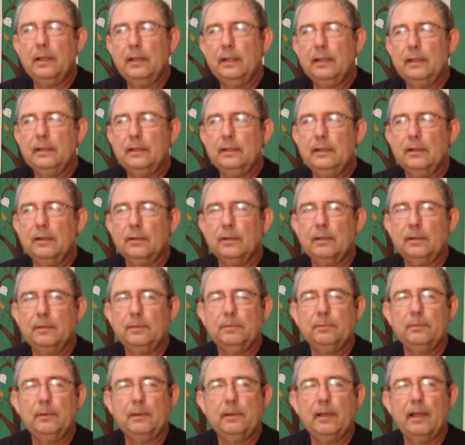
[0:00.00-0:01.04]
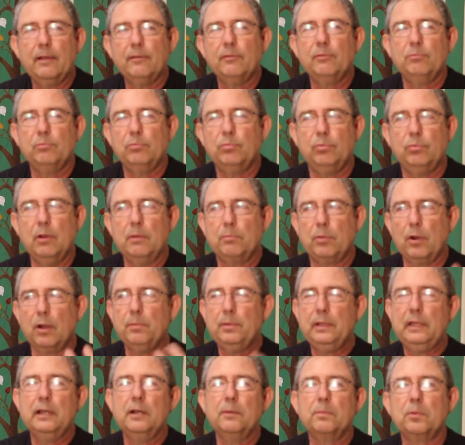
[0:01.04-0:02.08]
and you know, have
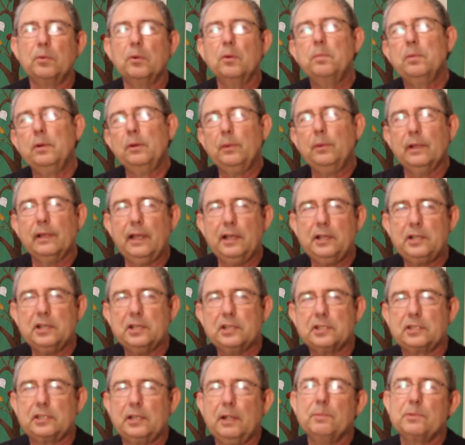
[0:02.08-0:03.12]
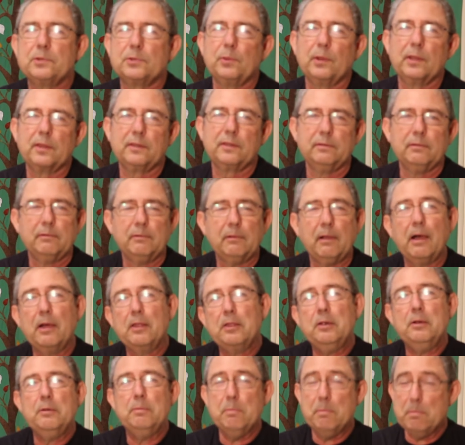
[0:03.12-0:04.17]
probably inappropriate relationships with
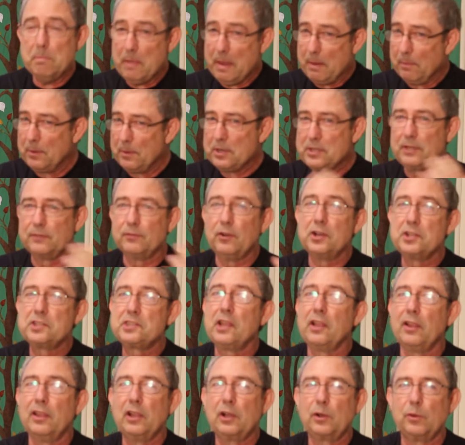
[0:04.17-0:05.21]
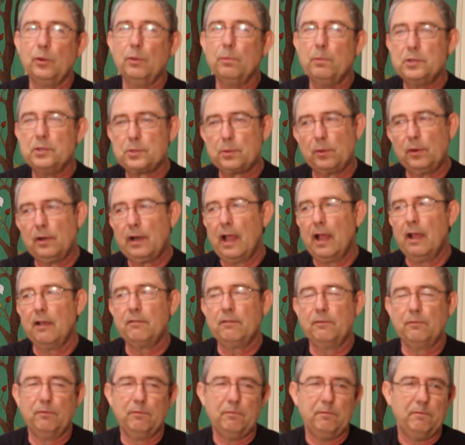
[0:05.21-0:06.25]
other members of our selling crew, because we were
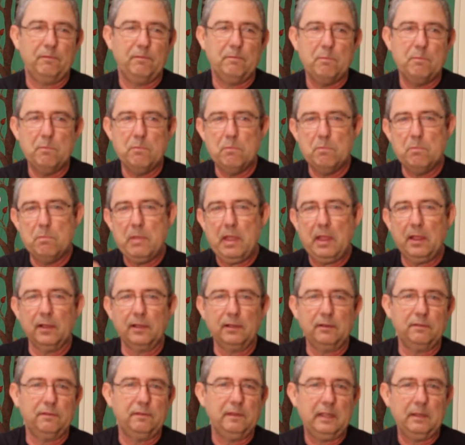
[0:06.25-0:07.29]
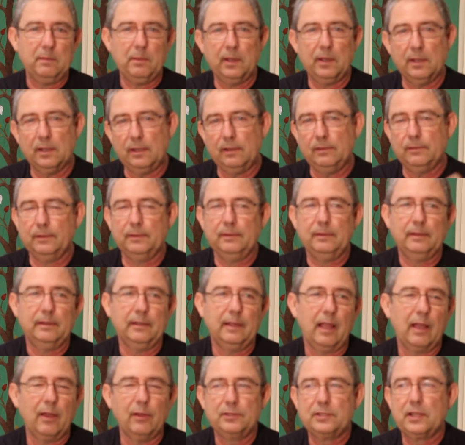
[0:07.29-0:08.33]
half male and female, and
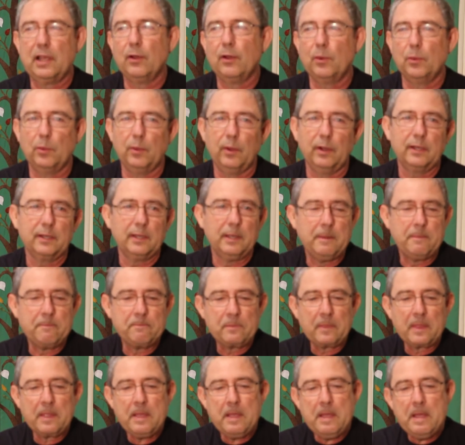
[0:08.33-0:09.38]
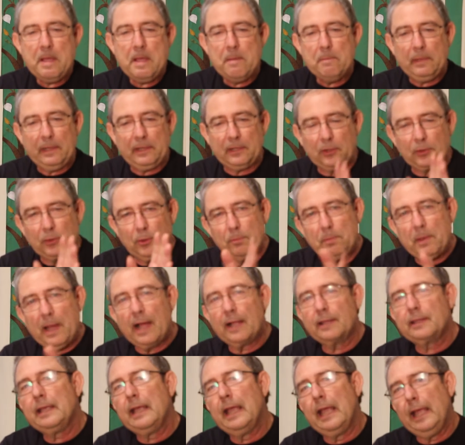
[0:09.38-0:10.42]
that's how it worked. But to go
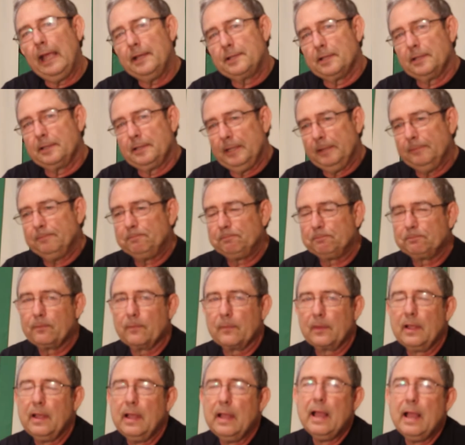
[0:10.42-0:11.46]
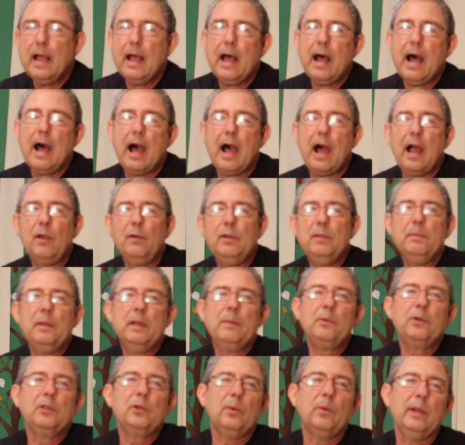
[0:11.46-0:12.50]
back to Hazelton, I
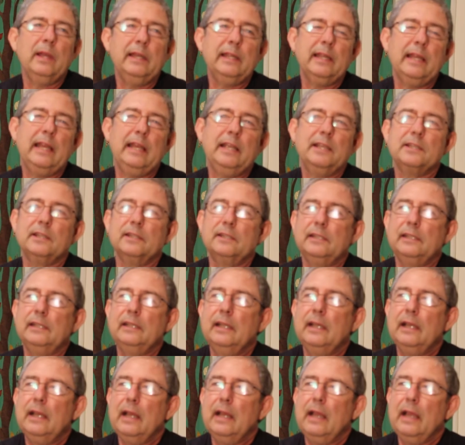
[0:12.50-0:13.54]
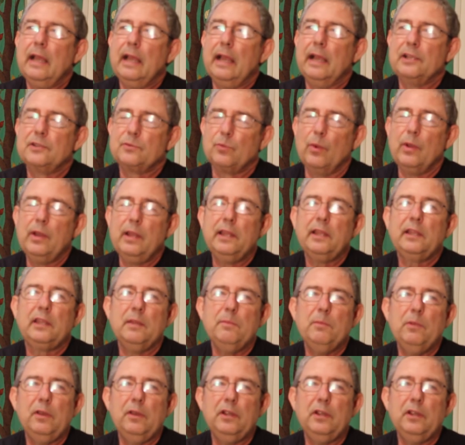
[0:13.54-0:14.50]
remember going to Hazelton as one of the